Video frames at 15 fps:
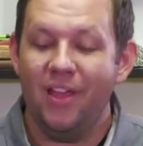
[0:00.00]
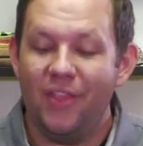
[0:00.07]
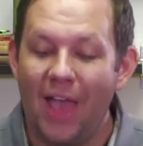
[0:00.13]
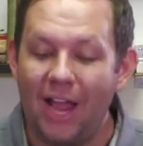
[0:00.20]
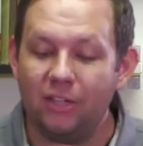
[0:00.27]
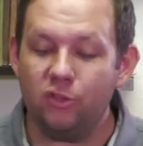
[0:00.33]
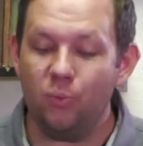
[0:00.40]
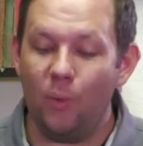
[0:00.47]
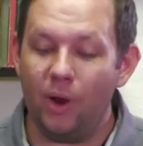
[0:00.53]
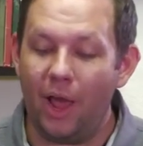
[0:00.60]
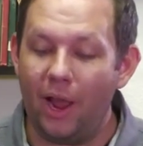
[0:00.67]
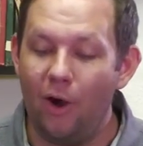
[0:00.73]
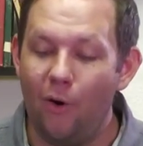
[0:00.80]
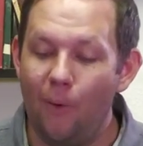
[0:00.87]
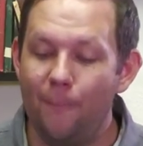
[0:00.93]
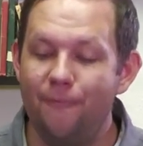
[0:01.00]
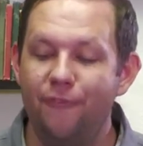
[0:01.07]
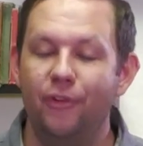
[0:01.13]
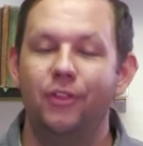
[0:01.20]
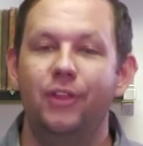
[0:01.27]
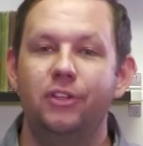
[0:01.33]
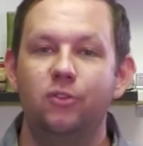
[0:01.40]
That's what I hope
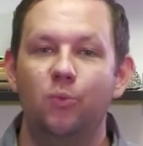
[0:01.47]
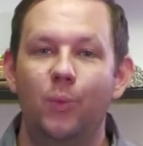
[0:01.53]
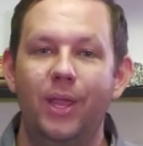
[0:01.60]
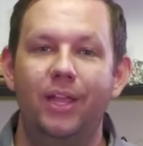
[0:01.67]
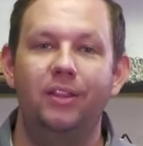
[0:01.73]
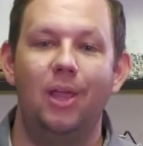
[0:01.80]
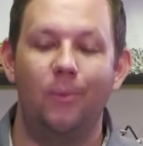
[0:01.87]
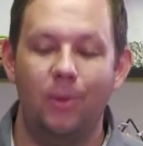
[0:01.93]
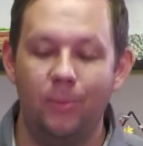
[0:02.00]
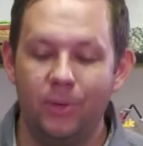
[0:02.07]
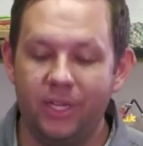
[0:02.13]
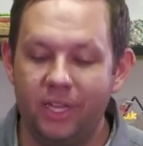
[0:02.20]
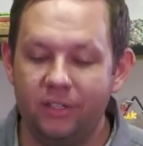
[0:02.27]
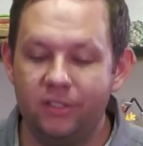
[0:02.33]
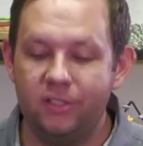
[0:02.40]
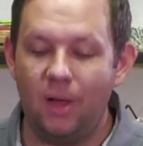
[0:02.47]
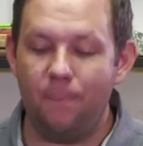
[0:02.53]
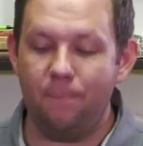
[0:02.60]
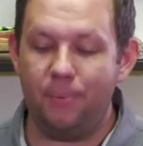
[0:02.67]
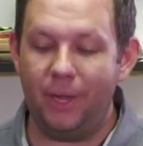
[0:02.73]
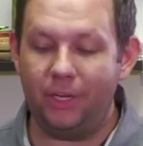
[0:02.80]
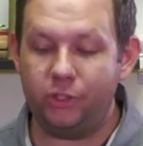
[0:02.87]
for this week, that we would get
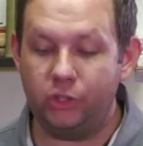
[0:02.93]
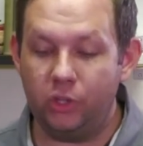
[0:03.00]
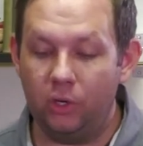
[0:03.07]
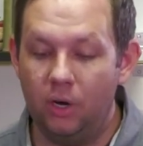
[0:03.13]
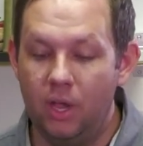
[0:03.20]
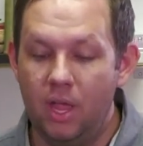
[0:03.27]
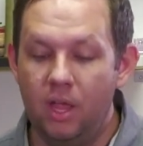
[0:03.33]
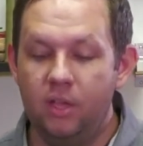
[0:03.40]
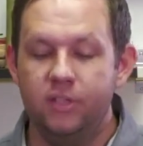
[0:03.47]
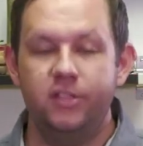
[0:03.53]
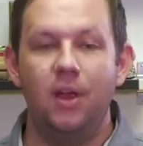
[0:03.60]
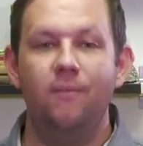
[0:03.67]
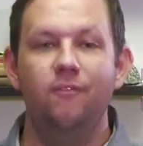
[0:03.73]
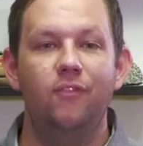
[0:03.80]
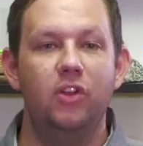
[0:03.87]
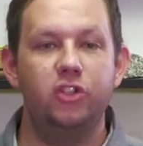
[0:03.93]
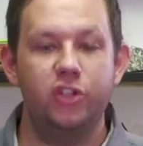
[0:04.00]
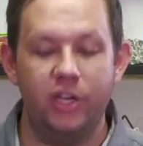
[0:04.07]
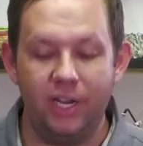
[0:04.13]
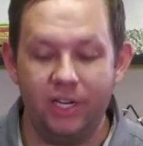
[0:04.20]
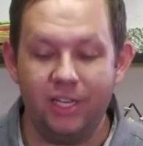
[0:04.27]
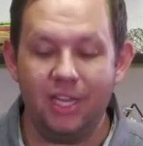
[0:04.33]
some picture, some
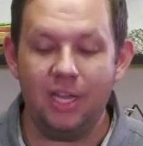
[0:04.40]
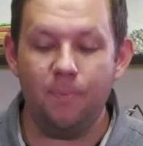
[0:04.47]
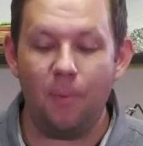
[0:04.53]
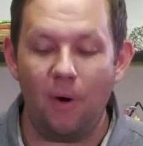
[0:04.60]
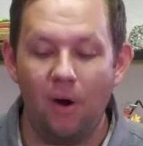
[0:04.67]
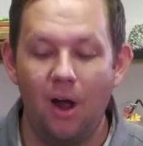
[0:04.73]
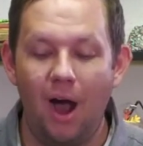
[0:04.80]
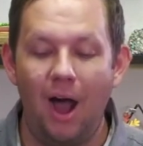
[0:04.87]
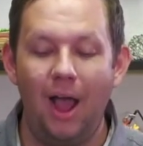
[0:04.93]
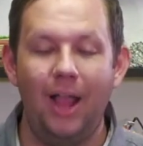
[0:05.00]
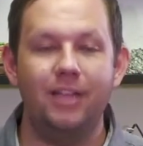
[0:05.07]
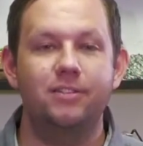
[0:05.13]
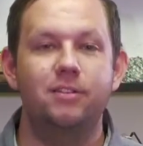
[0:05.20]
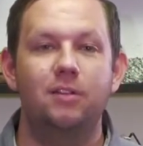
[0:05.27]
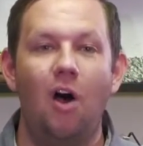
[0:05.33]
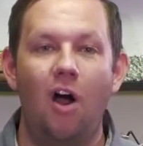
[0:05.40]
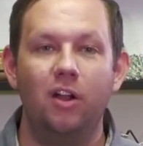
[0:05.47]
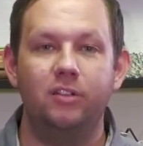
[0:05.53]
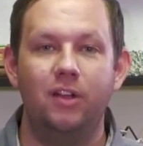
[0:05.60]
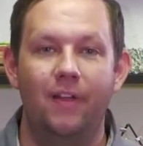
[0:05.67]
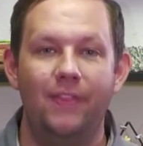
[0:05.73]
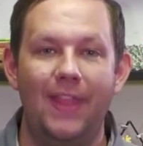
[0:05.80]
vision, and keep our eyes
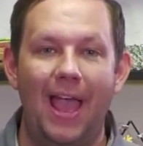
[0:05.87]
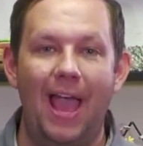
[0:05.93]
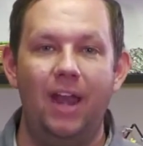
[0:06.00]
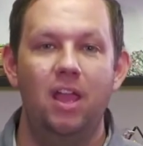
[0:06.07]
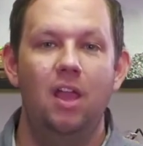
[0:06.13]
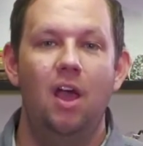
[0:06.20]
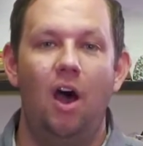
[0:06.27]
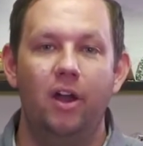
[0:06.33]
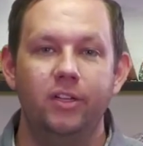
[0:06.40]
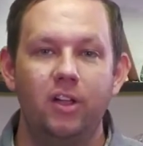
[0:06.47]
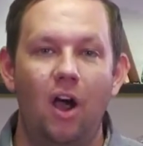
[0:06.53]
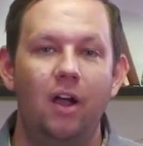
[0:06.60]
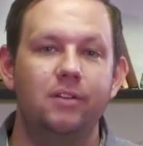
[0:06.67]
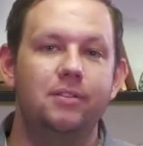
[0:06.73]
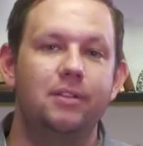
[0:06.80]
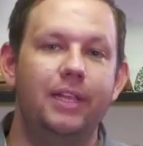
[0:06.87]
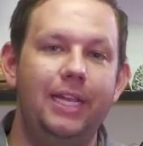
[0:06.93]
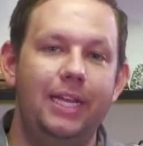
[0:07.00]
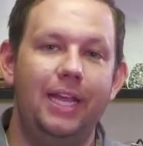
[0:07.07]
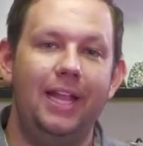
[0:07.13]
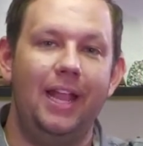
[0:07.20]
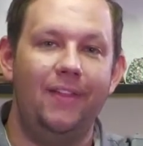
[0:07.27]
locked on that, on God's
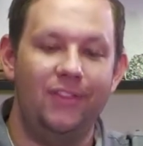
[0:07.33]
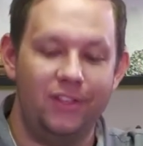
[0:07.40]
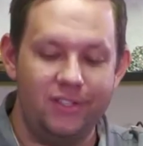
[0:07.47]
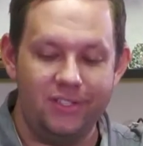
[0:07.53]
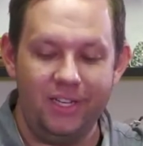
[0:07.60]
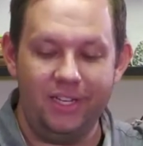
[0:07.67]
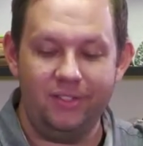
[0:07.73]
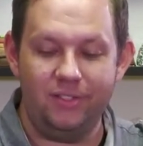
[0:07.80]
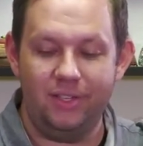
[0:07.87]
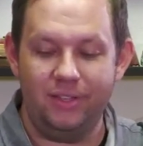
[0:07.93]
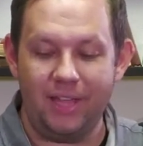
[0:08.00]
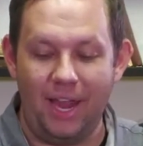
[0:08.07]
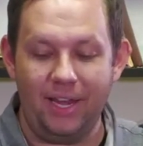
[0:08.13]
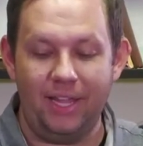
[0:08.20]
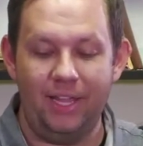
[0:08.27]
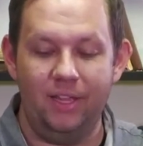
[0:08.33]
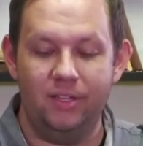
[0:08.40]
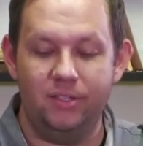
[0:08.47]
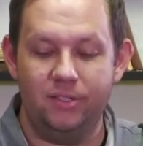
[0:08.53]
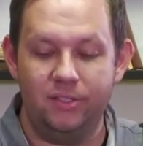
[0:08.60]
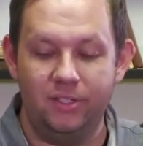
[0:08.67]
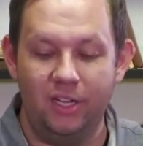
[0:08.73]
leading in the season that
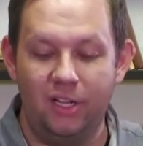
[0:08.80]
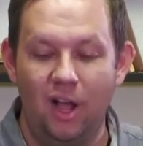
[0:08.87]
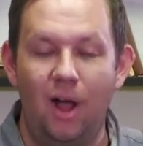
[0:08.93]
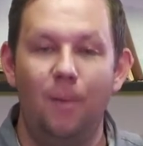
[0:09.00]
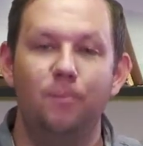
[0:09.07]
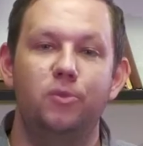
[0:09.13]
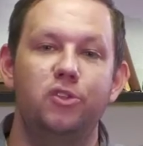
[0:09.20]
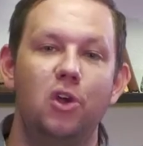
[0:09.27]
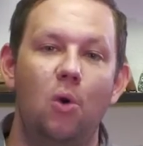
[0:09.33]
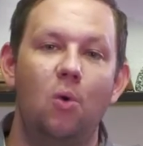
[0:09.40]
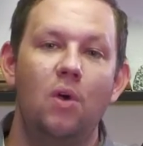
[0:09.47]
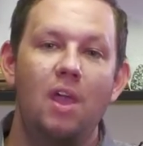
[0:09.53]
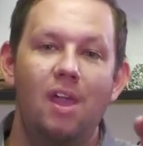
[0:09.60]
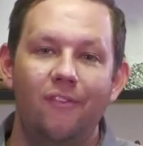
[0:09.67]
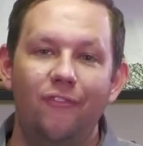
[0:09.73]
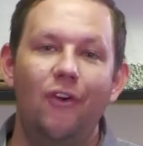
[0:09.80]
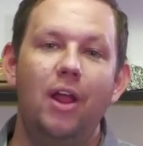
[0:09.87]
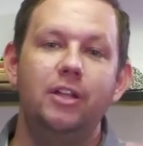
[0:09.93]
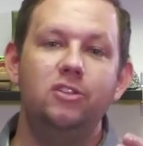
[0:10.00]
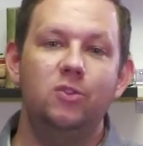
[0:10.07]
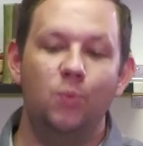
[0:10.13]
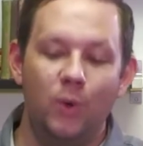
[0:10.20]
is to come. So
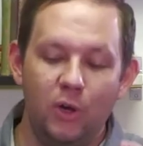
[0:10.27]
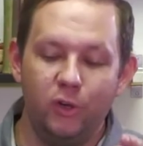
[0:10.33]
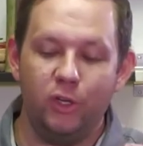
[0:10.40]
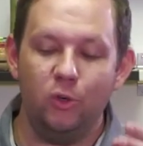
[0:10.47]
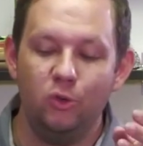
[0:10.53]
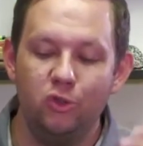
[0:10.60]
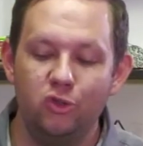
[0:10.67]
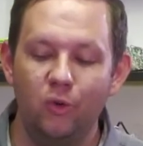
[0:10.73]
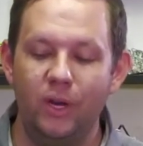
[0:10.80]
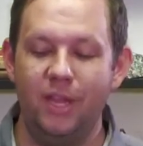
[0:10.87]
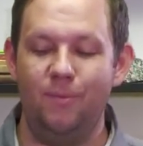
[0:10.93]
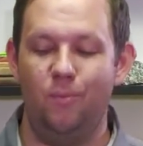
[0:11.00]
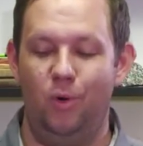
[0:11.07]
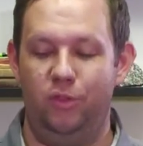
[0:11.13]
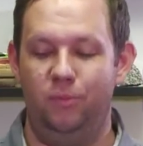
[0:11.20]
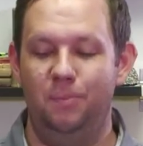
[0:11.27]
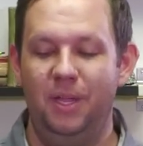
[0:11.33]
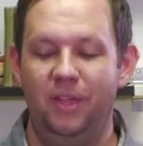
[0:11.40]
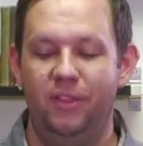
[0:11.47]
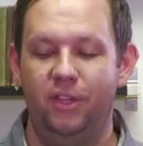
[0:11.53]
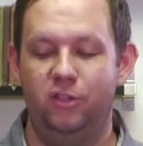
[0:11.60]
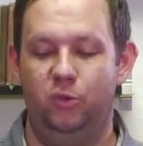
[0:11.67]
friends, will you dream with
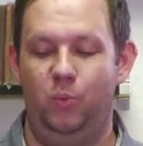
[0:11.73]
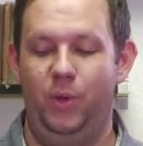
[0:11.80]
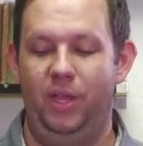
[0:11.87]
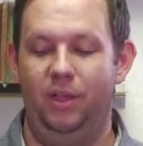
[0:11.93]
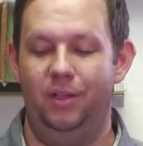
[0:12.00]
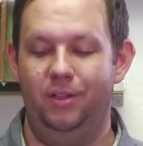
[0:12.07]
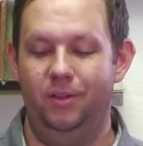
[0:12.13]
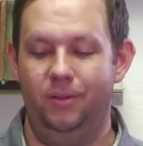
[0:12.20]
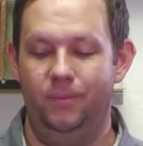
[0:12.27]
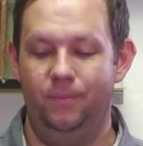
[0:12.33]
me this week?